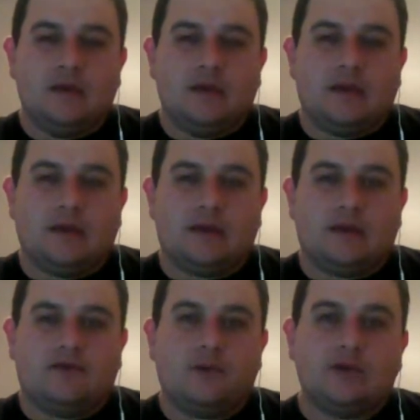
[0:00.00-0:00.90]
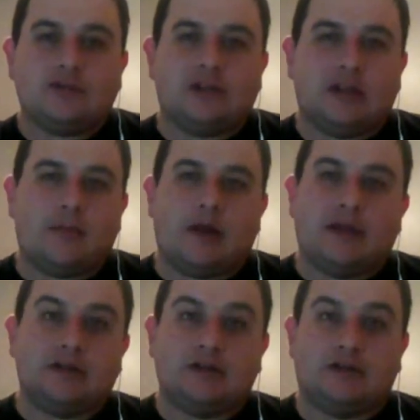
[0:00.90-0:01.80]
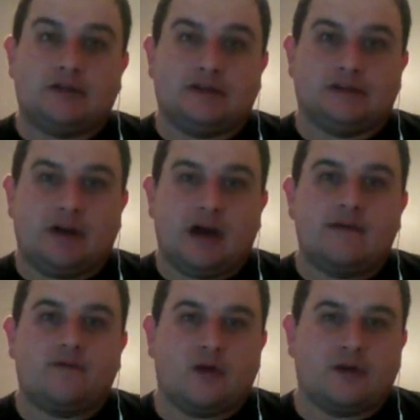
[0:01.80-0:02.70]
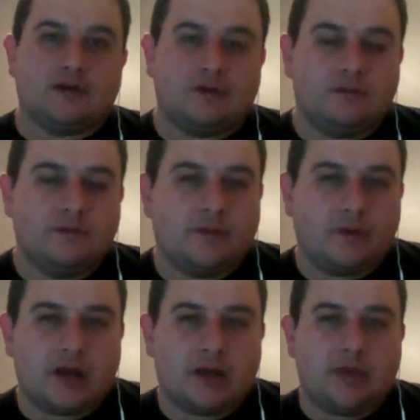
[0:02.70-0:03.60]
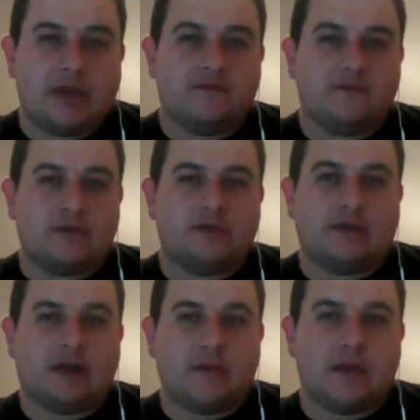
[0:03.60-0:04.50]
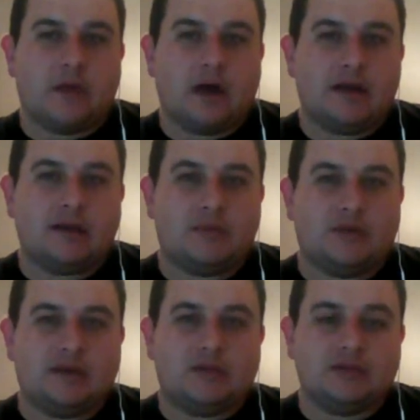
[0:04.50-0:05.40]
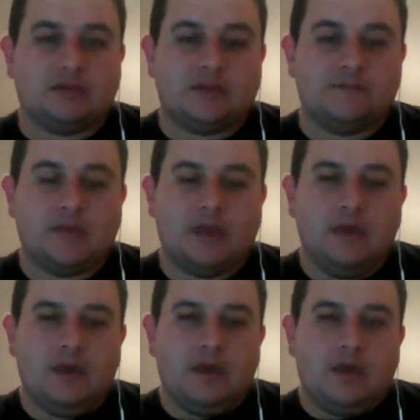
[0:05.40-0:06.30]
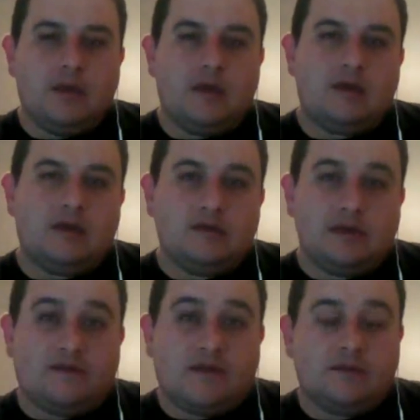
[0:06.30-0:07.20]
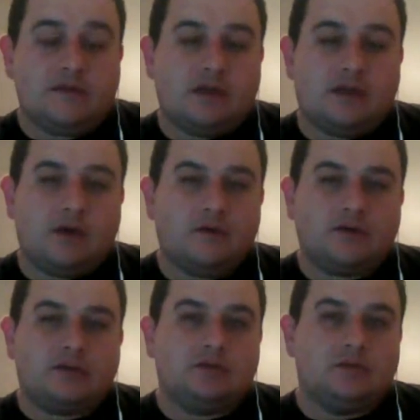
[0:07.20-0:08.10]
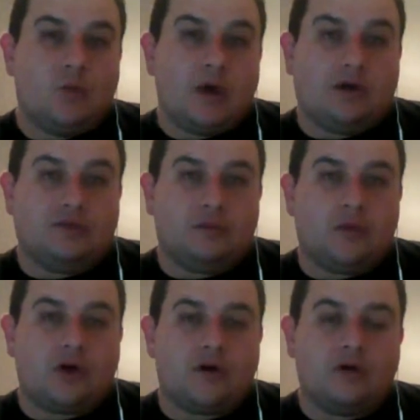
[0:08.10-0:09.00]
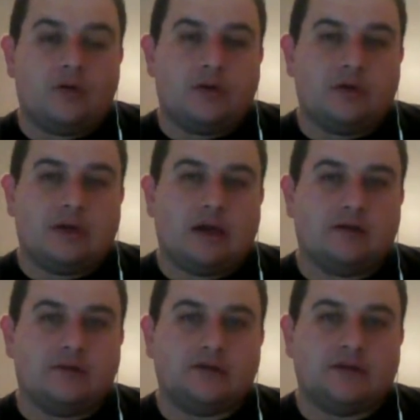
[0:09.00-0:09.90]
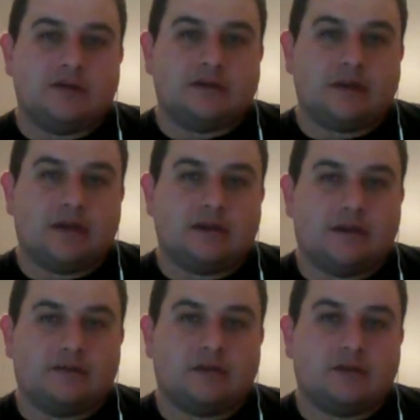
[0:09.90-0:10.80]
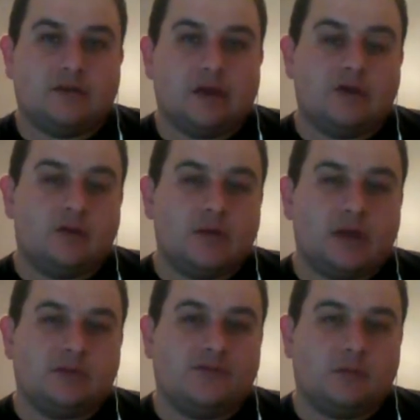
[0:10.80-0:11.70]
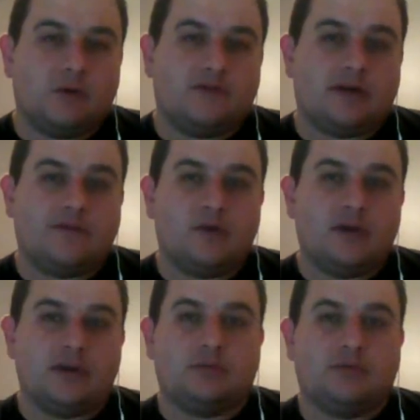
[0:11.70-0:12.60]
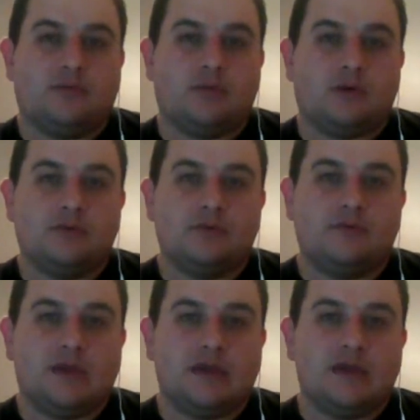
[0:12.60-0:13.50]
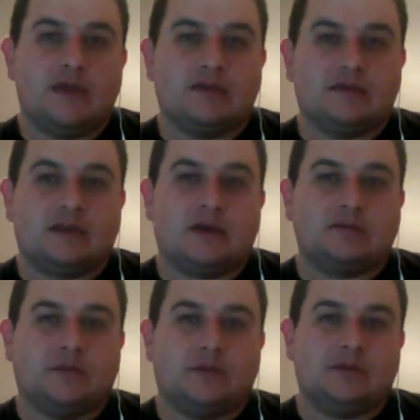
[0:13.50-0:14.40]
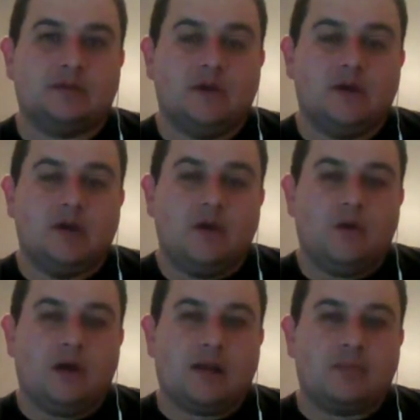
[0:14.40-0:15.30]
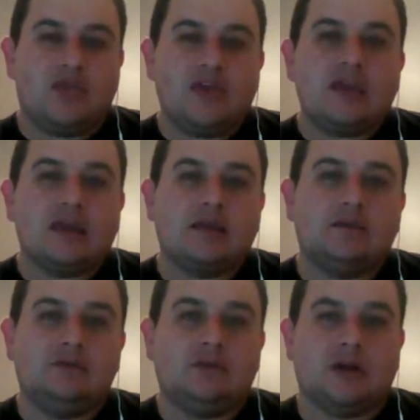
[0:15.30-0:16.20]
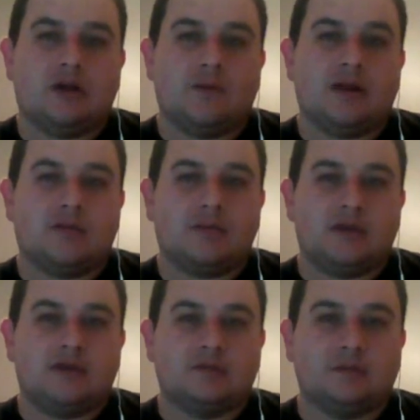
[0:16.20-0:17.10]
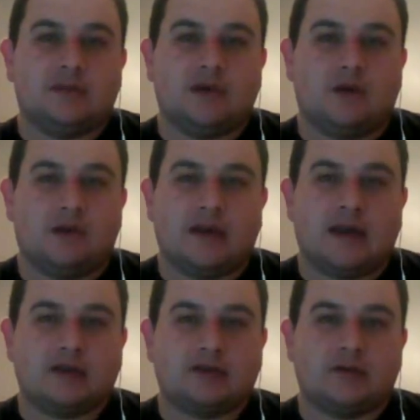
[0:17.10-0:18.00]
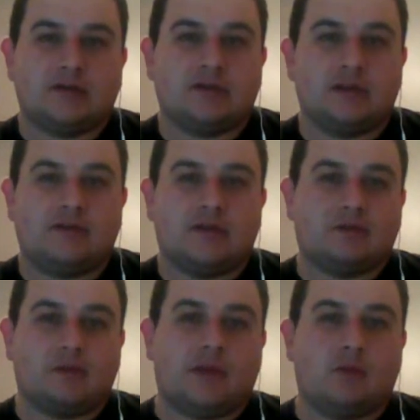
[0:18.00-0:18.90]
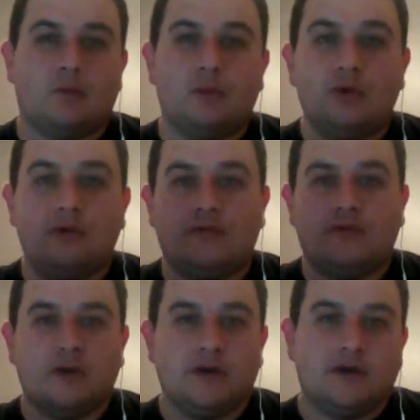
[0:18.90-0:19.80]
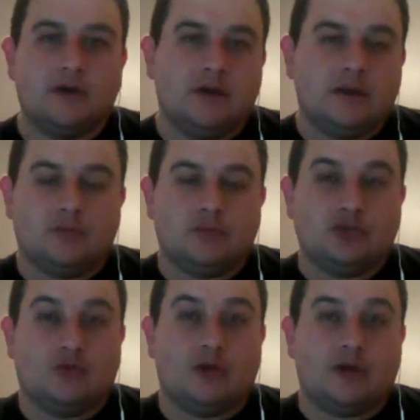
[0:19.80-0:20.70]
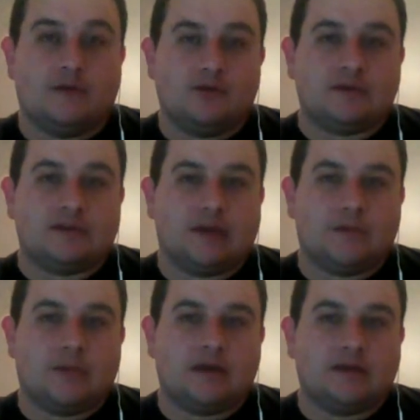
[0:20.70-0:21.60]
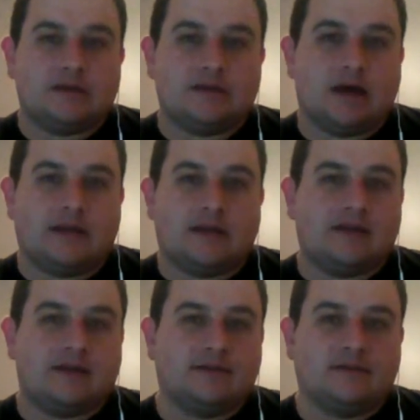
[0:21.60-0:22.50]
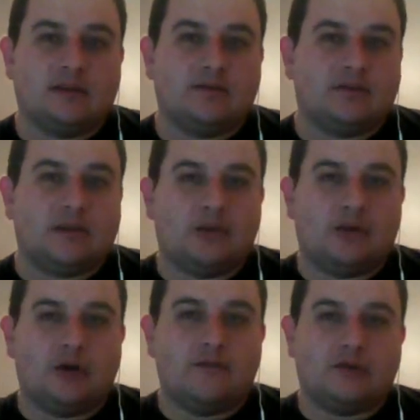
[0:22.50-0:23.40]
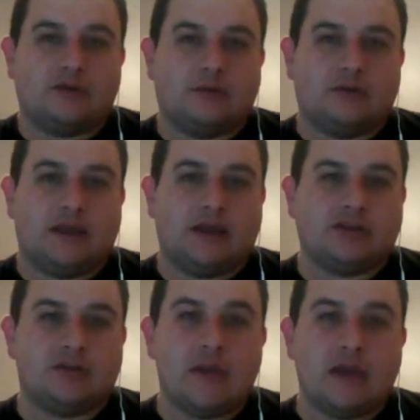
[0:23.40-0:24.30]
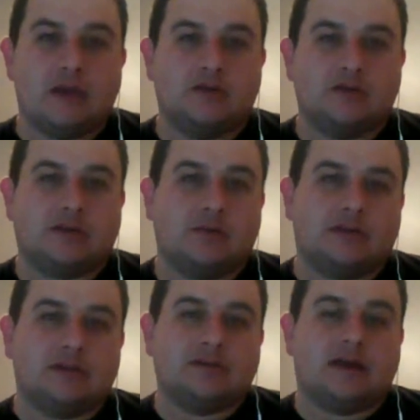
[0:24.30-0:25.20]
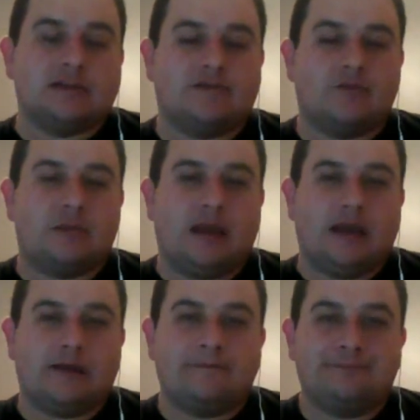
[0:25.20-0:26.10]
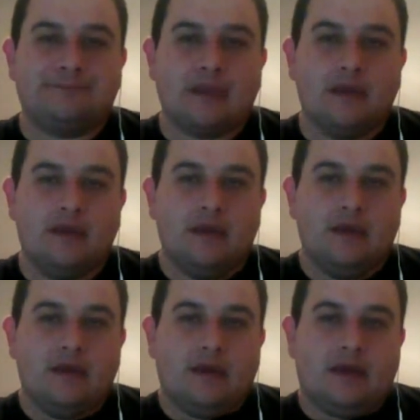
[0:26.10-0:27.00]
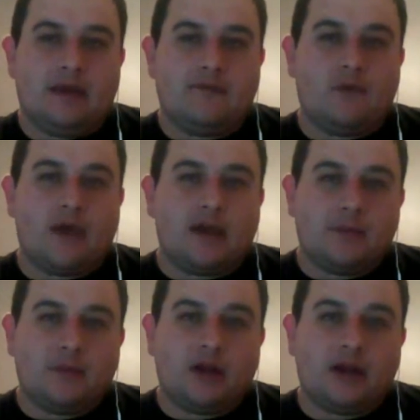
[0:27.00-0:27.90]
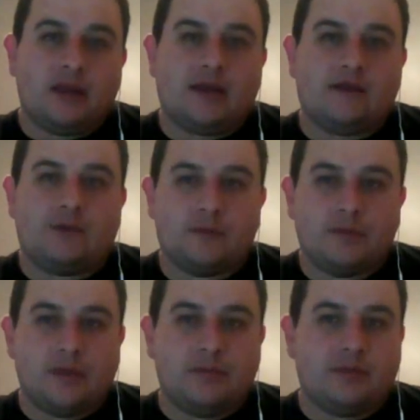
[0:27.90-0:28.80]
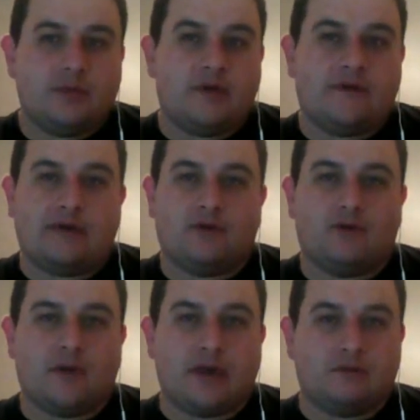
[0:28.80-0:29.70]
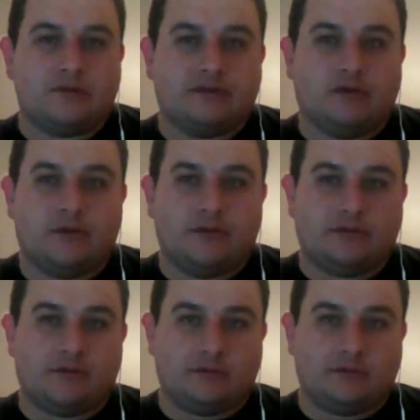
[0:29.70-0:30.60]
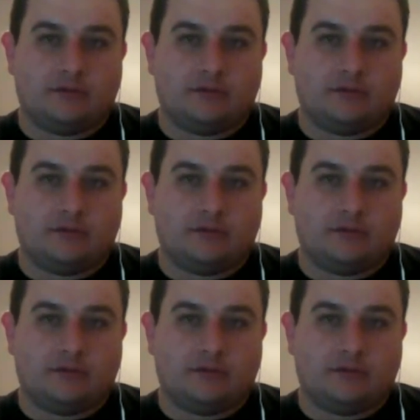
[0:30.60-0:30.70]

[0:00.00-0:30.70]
And unfortunately, my insurance doesn't cover it, so I'm going to pay for this out of my pocket potentially. If everything goes well tomorrow and the doctor says that I can have surgery, it could be up to 4 to 5 weeks before they could get it scheduled. And what I'm thinking they're going to recommend is what they call a gastric sleeve. That's where they remove the majority of your stomach. It's not like a sleeve that they put over your stomach. They actually make your stomach the size of a banana. And I've read up on it, and I've heard people who have had great results. And